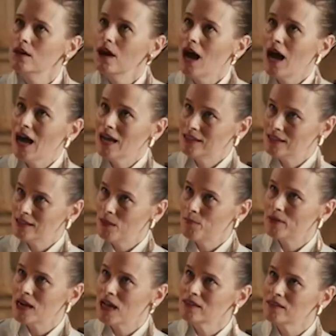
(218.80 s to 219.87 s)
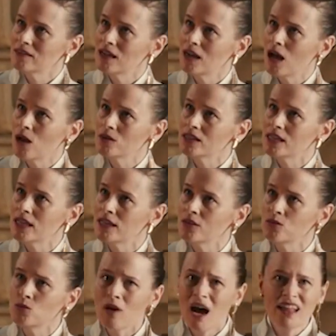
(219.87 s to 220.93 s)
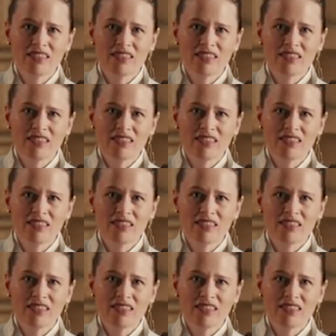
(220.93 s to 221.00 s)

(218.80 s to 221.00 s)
course, Luz Ferrin, who is